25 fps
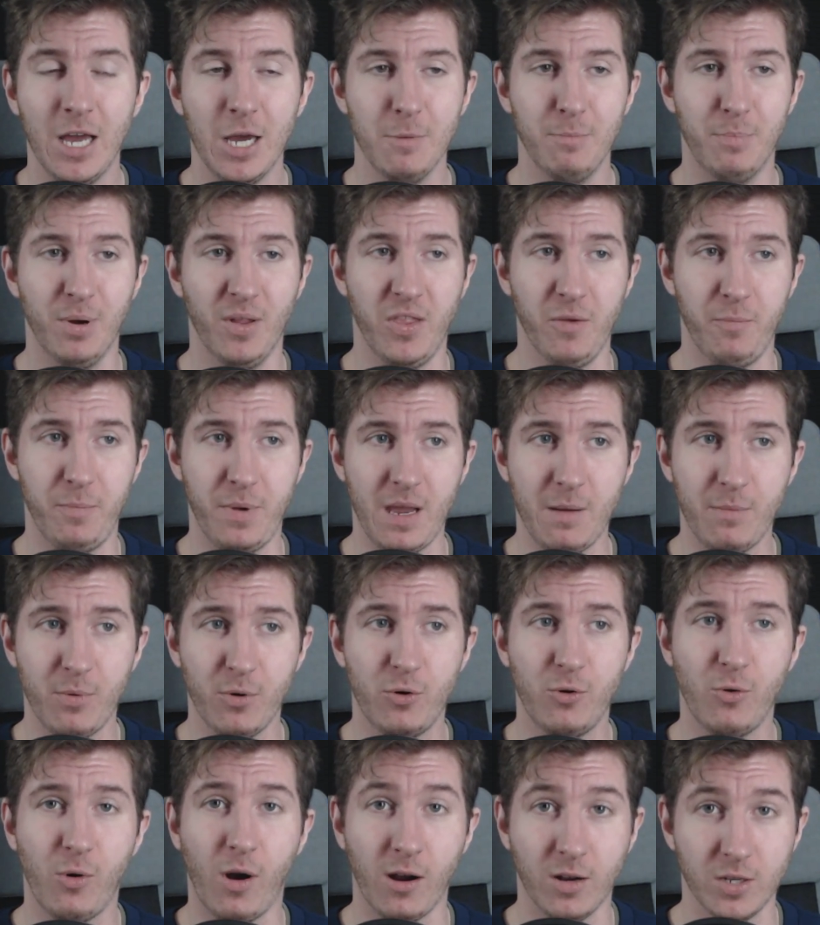But the people
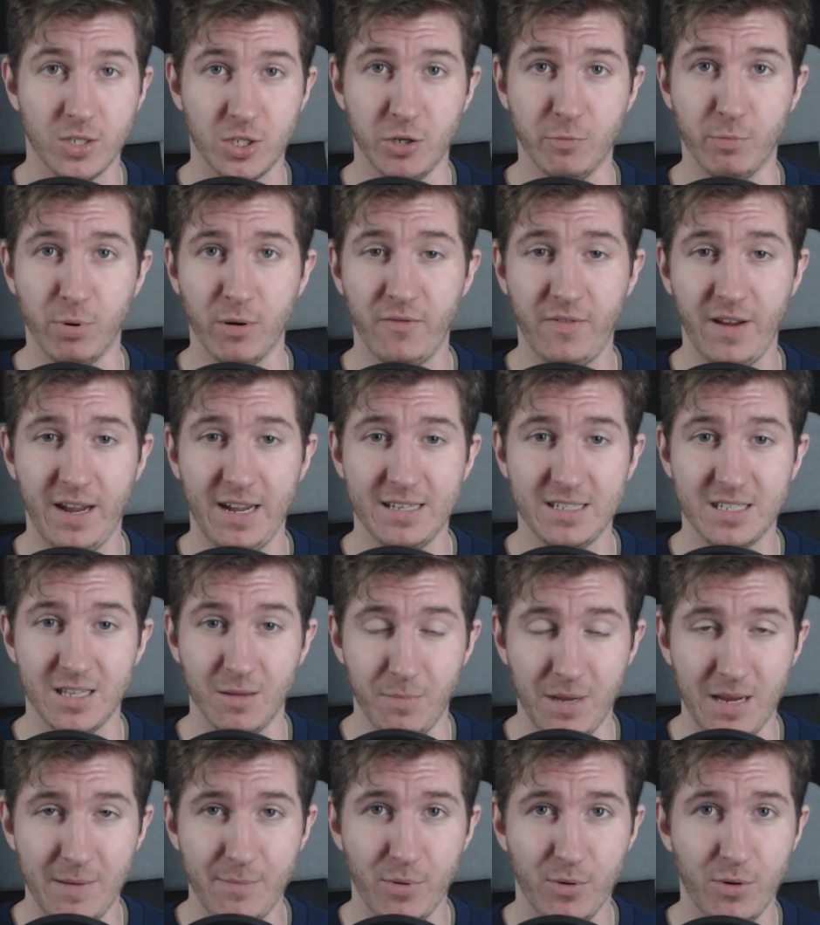who are super fans, the
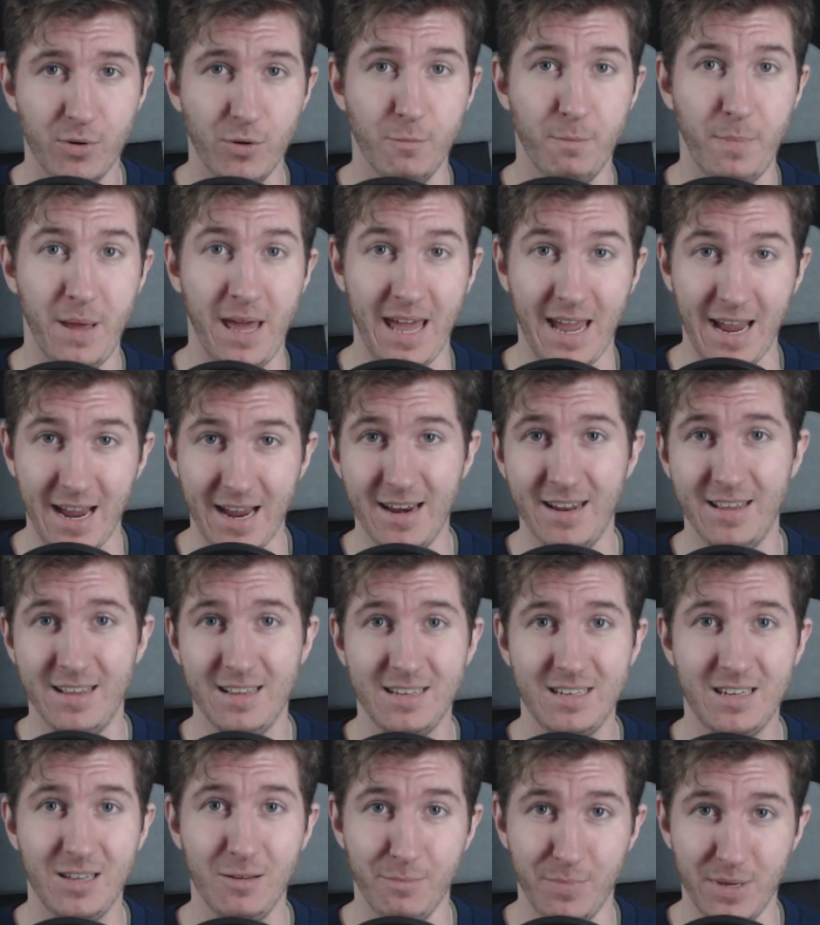people who paid
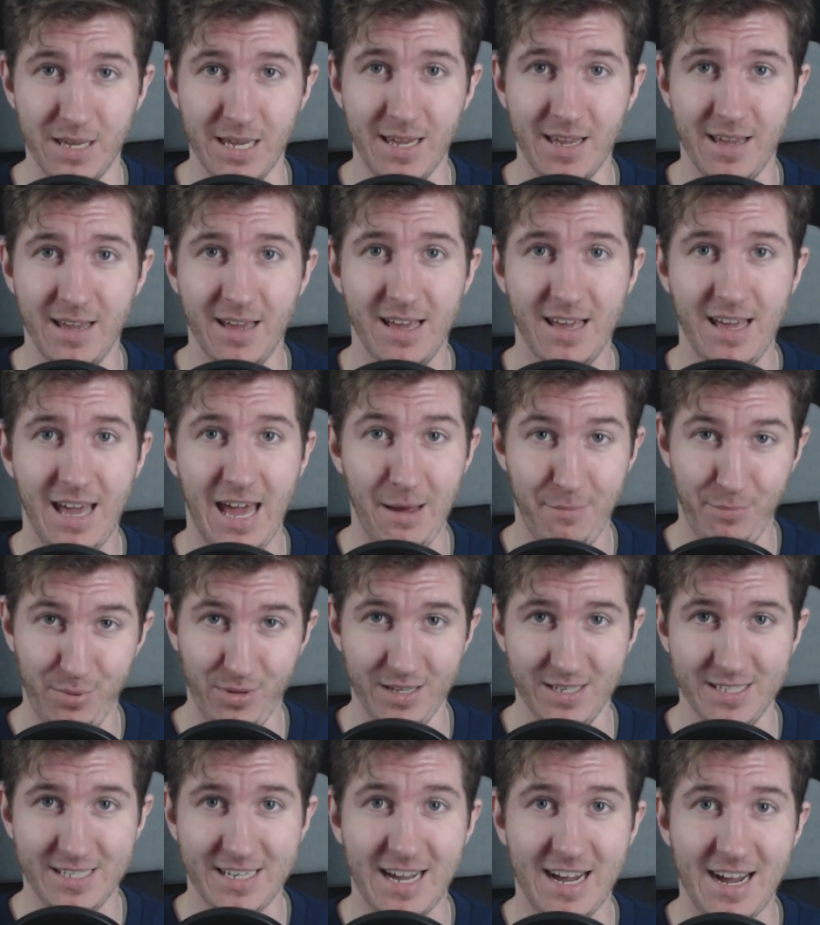to be at
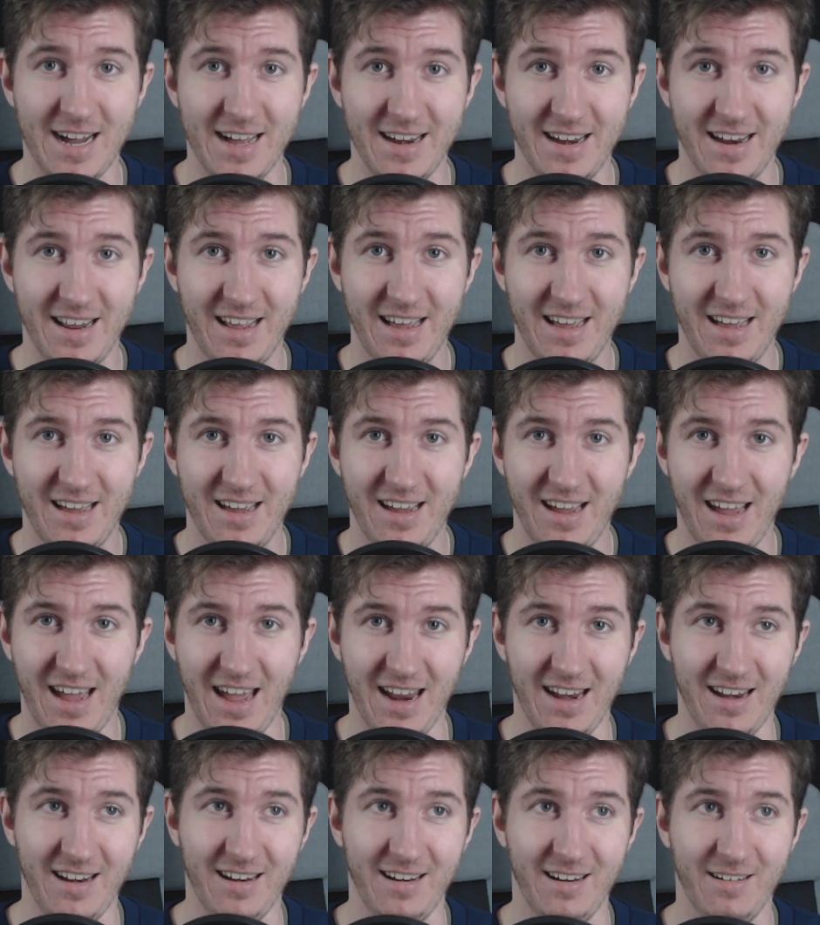BlizzCon
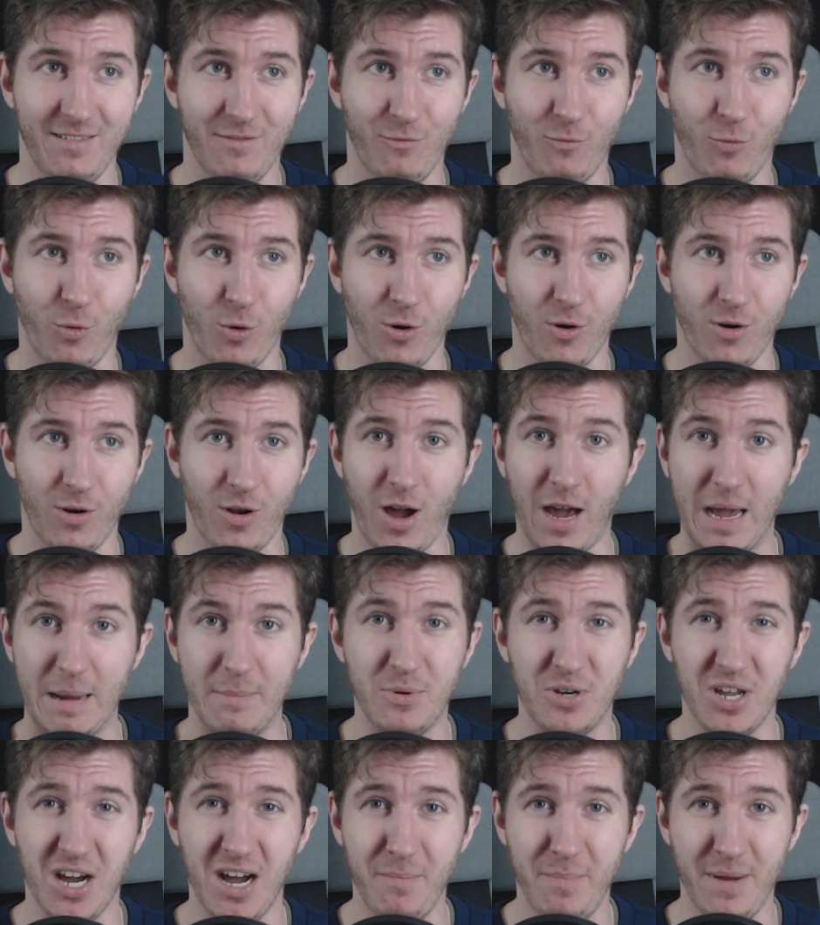and were
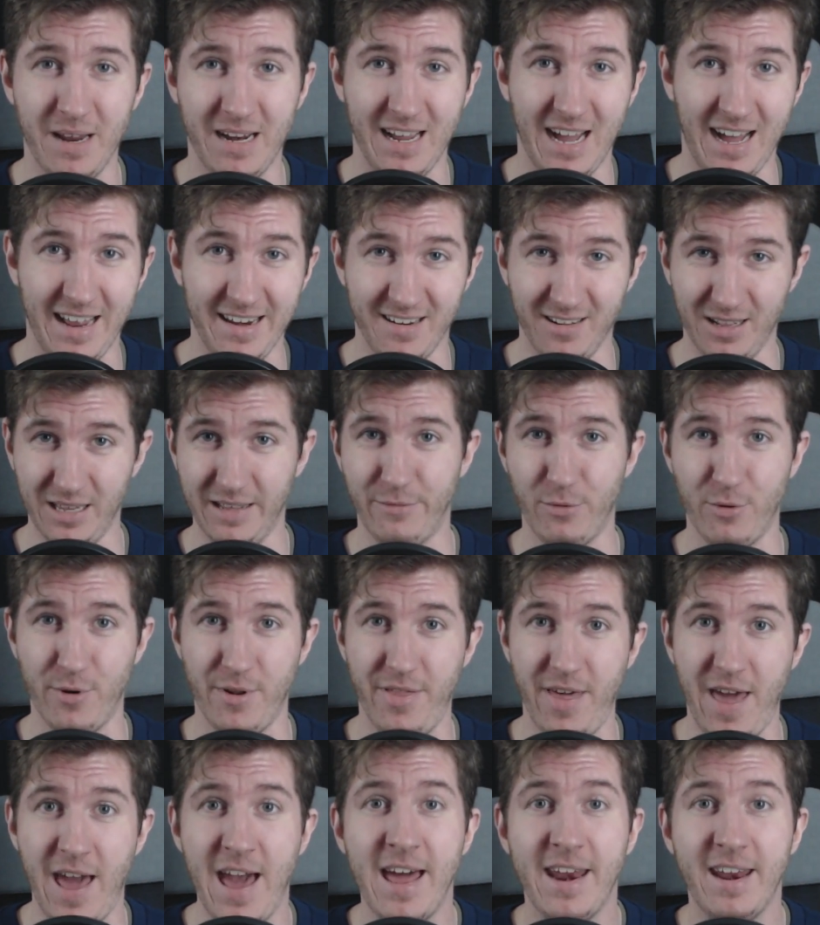hyped up and got delivered
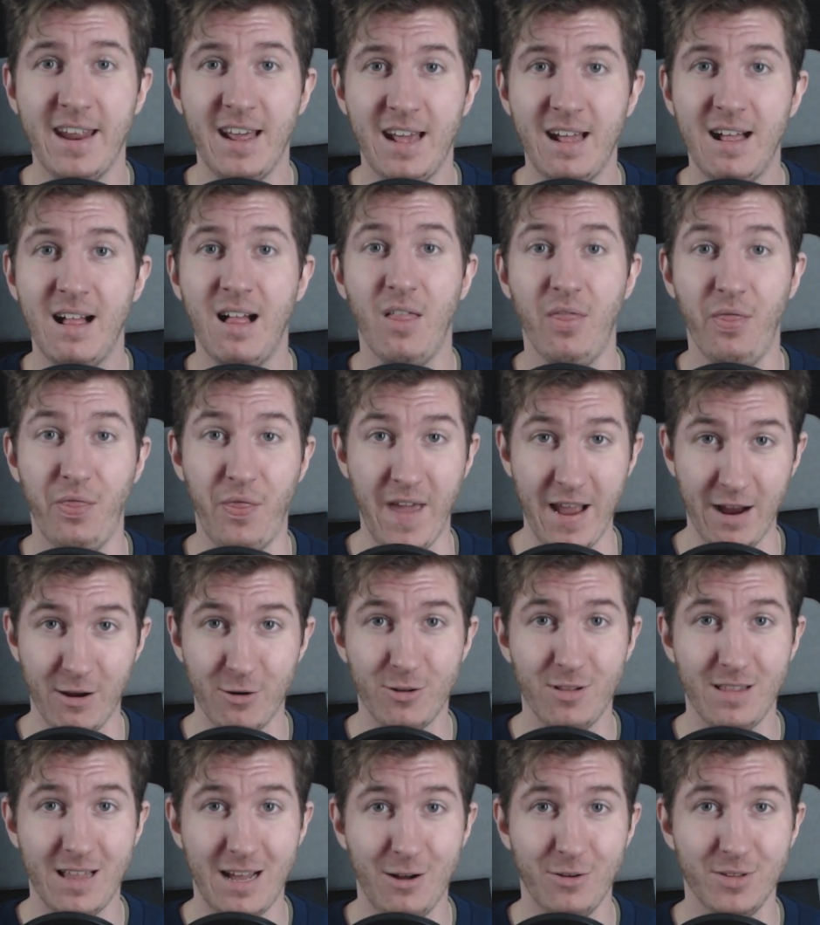that, they're
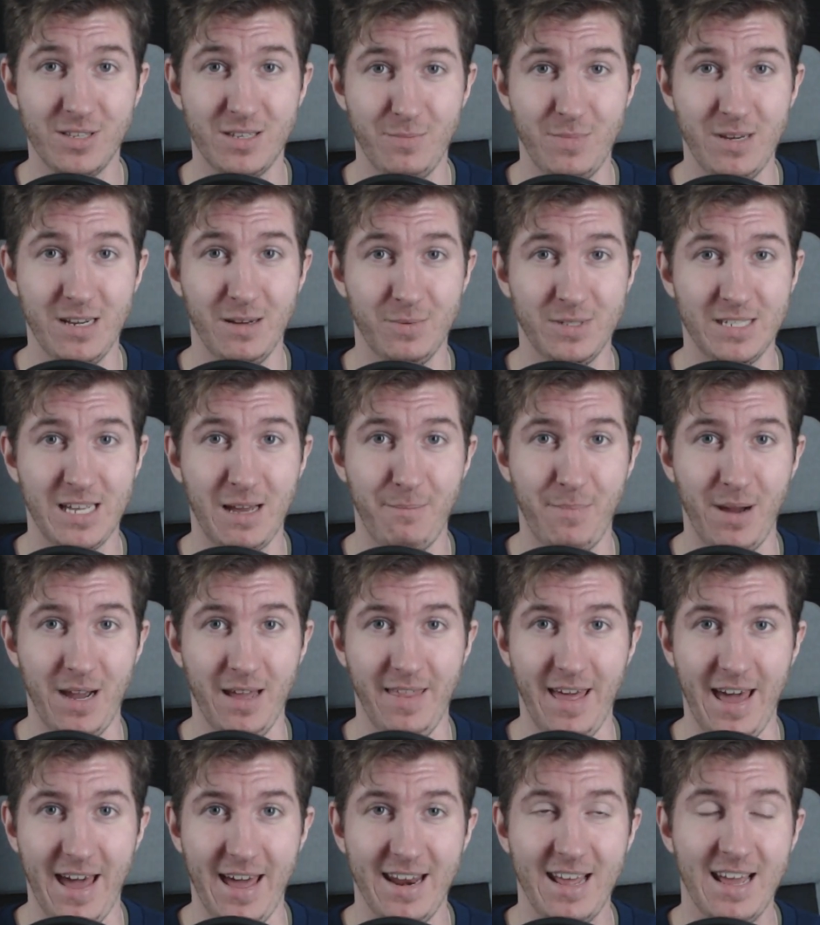allowed to be upset by
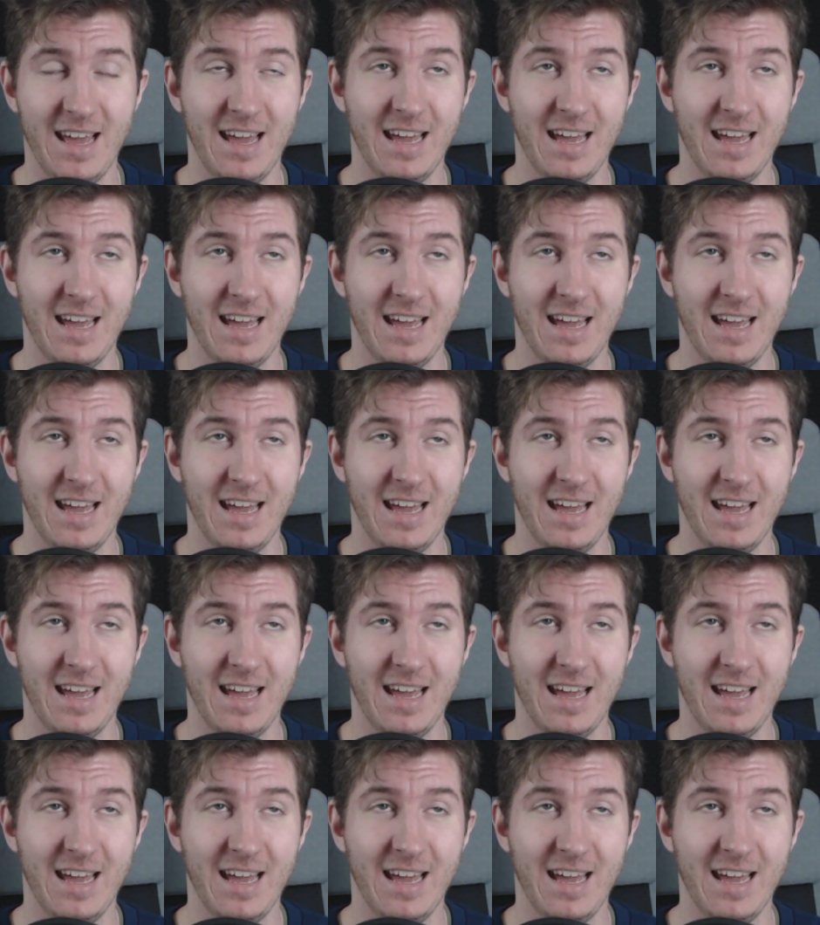that.